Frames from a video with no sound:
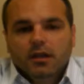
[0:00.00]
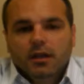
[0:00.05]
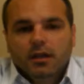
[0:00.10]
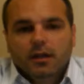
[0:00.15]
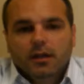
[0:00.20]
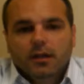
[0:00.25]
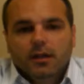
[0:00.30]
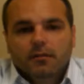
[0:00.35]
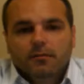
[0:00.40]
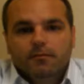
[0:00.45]

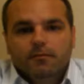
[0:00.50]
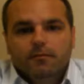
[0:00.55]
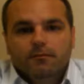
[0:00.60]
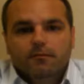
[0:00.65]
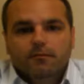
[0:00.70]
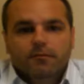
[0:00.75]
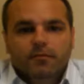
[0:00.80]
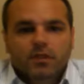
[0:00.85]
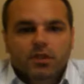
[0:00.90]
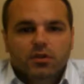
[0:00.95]
Um,
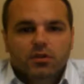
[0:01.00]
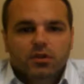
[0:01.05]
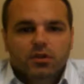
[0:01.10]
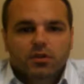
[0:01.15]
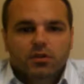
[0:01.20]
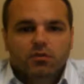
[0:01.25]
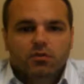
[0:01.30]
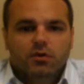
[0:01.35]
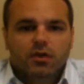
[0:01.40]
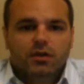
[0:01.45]
you,
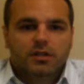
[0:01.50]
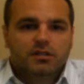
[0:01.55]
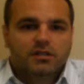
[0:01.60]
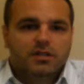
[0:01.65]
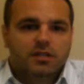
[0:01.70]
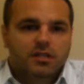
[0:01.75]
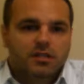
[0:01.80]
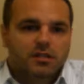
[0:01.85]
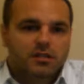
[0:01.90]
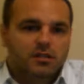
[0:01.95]
you know,
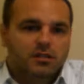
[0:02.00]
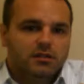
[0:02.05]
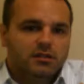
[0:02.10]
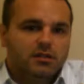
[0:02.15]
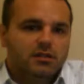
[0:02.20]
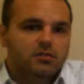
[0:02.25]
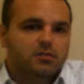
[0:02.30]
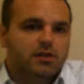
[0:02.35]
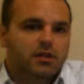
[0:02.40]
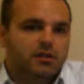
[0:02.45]
whereas in
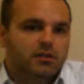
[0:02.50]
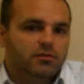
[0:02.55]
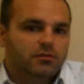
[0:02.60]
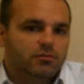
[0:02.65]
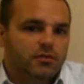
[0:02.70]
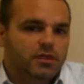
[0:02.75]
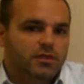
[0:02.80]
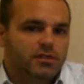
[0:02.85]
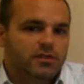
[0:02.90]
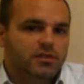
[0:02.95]
the New
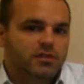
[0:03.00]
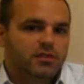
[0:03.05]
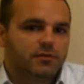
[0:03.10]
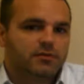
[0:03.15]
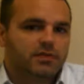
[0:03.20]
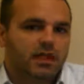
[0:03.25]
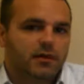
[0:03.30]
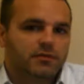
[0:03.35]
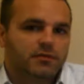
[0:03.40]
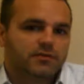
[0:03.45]
England region,
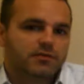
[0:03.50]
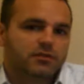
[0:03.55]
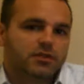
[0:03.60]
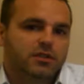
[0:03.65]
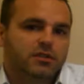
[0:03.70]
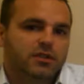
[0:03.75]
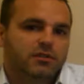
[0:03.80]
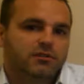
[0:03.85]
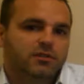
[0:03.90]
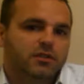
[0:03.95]
sometimes it's
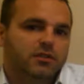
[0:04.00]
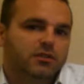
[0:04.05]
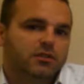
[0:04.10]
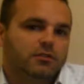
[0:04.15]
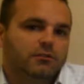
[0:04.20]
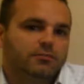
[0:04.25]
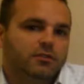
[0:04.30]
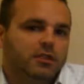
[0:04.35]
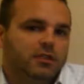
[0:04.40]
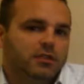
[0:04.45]
very
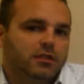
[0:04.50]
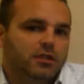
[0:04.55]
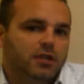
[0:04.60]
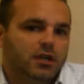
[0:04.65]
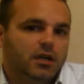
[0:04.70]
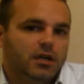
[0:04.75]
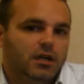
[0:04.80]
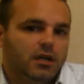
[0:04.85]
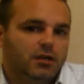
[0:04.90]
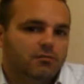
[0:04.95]
difficult.
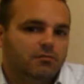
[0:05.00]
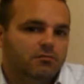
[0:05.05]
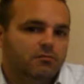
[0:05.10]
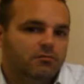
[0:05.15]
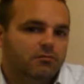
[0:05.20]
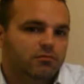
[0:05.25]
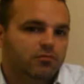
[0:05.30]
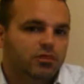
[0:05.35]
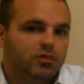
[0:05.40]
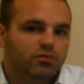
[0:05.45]

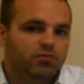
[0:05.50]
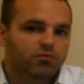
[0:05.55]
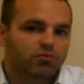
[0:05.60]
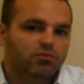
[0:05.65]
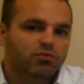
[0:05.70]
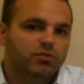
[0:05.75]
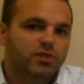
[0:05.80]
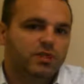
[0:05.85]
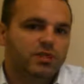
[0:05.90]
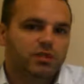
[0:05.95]
Um, with
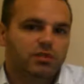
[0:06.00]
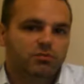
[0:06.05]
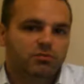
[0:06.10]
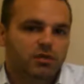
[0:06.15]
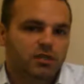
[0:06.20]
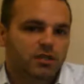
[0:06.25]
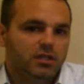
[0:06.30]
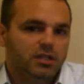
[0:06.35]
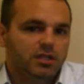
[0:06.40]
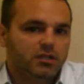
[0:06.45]
really,
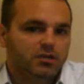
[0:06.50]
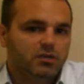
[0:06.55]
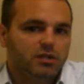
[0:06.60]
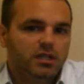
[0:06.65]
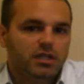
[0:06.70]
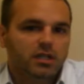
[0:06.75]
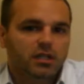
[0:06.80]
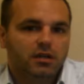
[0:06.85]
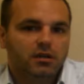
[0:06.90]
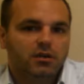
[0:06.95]
really
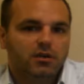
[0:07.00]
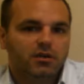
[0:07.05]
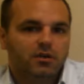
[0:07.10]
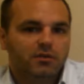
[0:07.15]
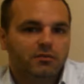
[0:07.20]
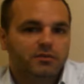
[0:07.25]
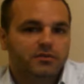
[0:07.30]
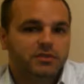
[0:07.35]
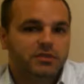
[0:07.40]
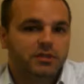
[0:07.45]
unique
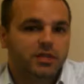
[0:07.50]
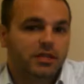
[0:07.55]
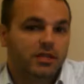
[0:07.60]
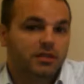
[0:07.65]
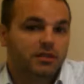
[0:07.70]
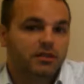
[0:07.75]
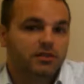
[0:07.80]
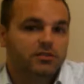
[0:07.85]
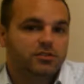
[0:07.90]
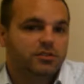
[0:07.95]
homes, like
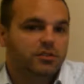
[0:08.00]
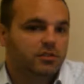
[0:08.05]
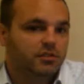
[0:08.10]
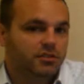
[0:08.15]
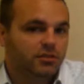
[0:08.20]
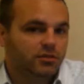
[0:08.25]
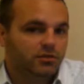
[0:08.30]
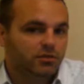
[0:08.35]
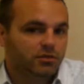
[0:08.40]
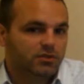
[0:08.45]
the,
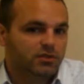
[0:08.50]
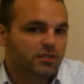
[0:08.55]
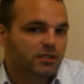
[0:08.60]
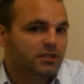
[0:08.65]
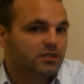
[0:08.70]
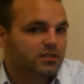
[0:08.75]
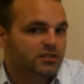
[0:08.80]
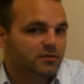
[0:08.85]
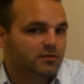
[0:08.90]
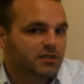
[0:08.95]
you know, we're
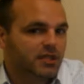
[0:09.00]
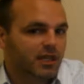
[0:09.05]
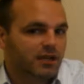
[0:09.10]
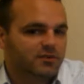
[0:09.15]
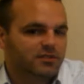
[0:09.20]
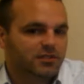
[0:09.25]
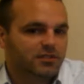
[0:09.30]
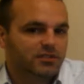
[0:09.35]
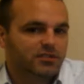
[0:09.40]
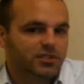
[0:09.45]
seeing
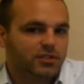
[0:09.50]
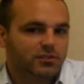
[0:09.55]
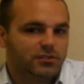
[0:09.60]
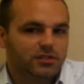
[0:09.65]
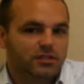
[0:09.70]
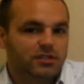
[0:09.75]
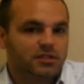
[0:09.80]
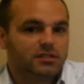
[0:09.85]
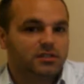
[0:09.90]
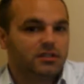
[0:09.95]
sometimes the
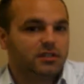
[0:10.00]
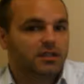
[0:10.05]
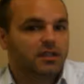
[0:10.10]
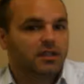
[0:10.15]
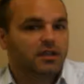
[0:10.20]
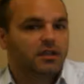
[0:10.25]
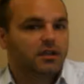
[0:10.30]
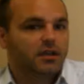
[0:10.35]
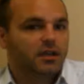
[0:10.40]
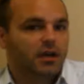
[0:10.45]
geodesic
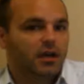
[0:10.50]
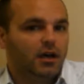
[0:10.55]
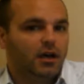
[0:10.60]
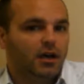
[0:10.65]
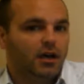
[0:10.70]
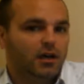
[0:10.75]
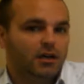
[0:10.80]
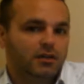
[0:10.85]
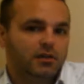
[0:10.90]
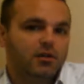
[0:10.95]

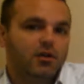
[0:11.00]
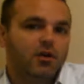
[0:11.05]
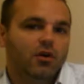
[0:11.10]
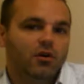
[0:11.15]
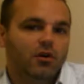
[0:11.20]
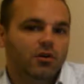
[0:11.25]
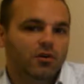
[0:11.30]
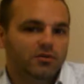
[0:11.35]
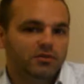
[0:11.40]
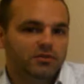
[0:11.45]
uh,
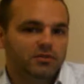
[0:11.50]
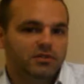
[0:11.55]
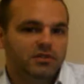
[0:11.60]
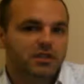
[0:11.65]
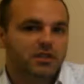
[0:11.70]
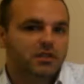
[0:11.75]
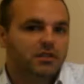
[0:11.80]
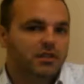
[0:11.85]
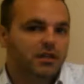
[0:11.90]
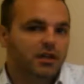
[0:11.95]

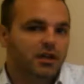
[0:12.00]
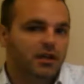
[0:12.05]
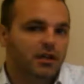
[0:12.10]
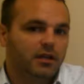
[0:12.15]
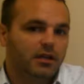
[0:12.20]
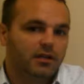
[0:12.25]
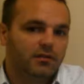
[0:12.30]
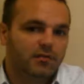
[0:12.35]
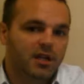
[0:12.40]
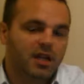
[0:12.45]
homes uh,
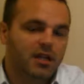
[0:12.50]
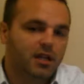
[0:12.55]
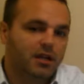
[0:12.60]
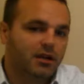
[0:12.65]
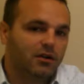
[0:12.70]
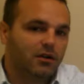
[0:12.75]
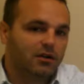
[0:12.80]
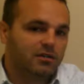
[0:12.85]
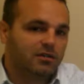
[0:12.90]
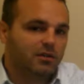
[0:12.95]
in many
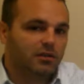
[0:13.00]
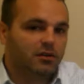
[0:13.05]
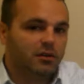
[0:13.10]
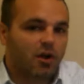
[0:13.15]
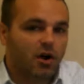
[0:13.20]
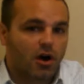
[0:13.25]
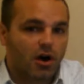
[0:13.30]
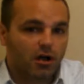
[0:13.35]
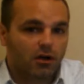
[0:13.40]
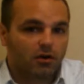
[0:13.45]
areas, the
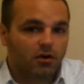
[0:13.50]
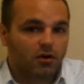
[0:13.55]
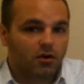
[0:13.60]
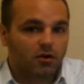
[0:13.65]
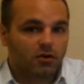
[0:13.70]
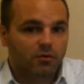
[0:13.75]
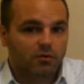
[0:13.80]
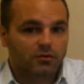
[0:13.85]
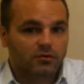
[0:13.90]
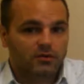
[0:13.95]
log
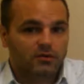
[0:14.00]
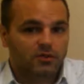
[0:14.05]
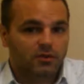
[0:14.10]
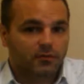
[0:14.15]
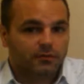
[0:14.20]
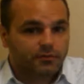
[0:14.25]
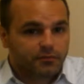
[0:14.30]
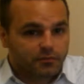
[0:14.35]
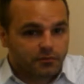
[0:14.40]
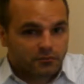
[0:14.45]
homes,
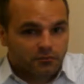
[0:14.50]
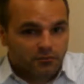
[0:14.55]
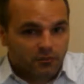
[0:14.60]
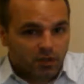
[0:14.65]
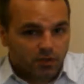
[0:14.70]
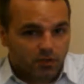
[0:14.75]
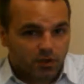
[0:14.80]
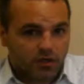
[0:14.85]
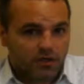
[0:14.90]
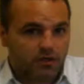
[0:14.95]

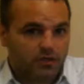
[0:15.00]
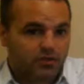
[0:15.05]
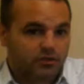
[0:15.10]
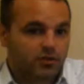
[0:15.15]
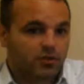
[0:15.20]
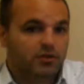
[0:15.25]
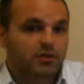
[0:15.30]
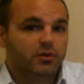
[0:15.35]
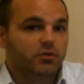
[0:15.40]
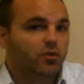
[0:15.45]
where there's
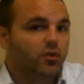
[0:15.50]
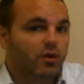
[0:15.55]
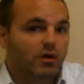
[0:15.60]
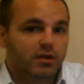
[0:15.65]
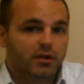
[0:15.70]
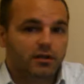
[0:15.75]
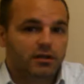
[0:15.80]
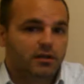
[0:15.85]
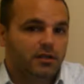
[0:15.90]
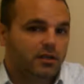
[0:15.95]
only
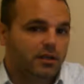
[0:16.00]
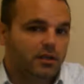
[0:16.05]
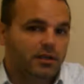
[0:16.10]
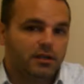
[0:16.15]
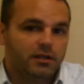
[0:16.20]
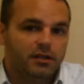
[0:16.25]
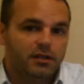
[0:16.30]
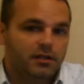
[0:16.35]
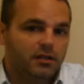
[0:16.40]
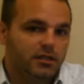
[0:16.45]
one
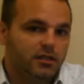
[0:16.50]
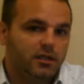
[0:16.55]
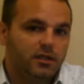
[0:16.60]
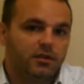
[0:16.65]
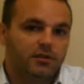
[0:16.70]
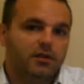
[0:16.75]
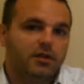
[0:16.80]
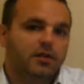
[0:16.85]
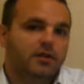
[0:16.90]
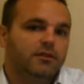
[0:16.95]
in, you
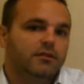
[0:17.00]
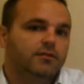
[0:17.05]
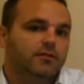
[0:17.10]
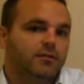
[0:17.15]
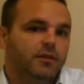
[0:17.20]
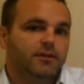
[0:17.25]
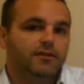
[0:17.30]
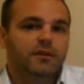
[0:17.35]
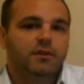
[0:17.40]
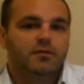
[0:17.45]
know, in a
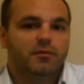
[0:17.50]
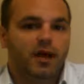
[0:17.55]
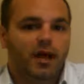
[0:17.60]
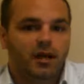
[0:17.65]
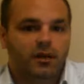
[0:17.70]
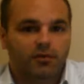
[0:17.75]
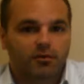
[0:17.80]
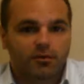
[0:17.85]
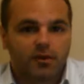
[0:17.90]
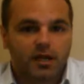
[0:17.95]
fifty
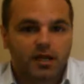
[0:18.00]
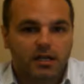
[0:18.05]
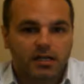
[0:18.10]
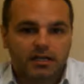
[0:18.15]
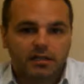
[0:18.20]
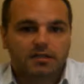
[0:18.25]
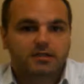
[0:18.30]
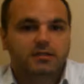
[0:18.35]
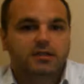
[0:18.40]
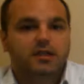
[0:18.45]
mile
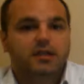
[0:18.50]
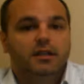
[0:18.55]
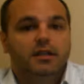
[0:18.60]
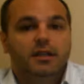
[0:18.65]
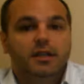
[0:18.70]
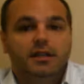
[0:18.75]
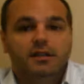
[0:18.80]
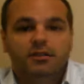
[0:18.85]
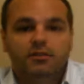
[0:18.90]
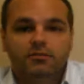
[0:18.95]
radius,
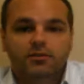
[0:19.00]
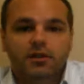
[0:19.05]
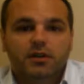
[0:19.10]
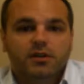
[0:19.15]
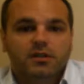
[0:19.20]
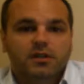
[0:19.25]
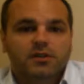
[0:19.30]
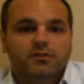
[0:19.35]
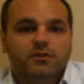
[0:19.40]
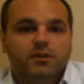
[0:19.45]
and they're
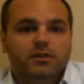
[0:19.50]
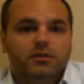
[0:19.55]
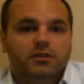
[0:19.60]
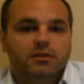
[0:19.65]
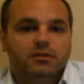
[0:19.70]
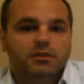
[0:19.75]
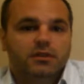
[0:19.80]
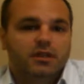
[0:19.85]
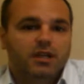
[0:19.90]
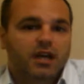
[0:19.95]
very
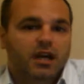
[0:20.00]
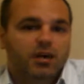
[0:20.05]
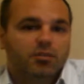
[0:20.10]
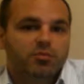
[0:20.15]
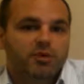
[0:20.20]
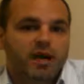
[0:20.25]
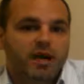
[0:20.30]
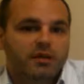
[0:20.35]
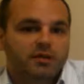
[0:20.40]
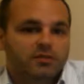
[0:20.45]
difficult to
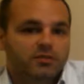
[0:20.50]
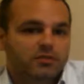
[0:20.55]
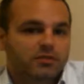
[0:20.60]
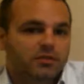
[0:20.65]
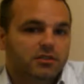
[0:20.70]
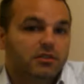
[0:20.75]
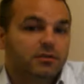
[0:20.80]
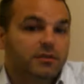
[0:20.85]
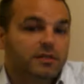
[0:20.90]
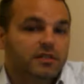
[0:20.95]
comp out, so
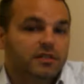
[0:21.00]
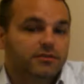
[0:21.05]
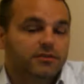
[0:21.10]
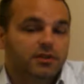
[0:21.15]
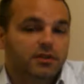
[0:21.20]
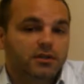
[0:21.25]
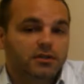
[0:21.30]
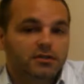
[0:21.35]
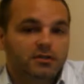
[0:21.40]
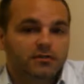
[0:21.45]
they're going to be
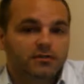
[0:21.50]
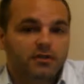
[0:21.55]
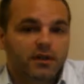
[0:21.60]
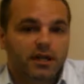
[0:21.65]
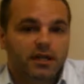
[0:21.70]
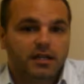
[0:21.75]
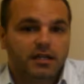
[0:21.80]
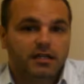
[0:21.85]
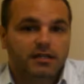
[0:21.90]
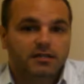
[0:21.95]
difficult to
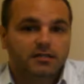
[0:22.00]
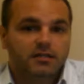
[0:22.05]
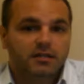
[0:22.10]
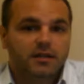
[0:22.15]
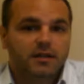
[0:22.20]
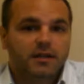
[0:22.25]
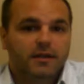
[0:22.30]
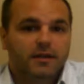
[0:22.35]
finance.